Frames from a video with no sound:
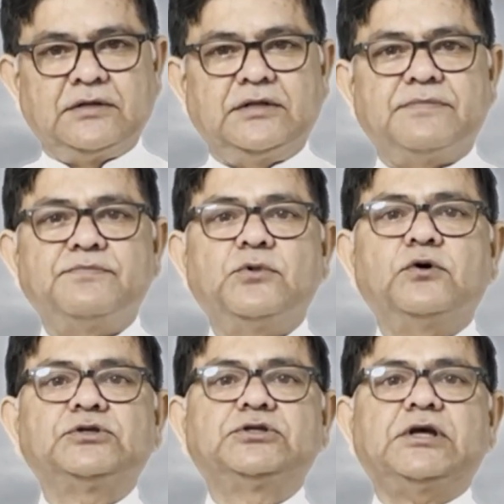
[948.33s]
The
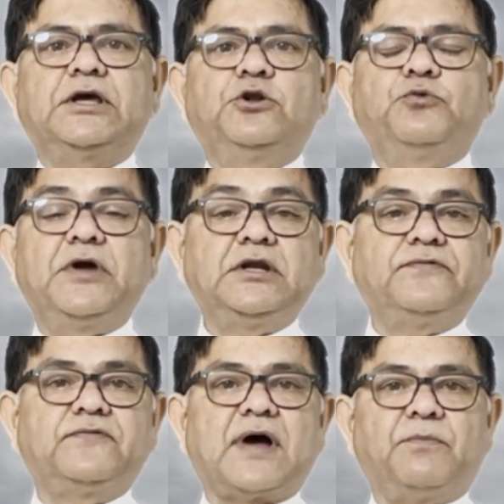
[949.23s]
most innovative
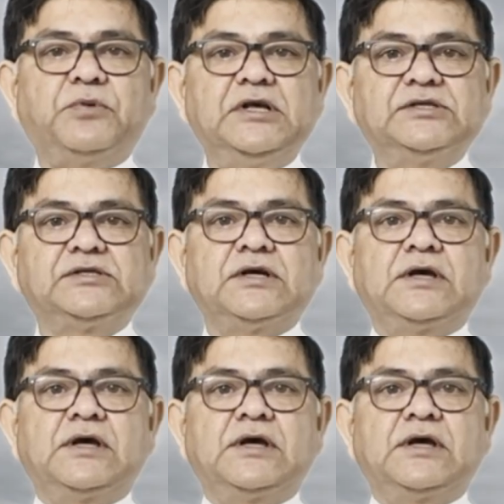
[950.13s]
companies,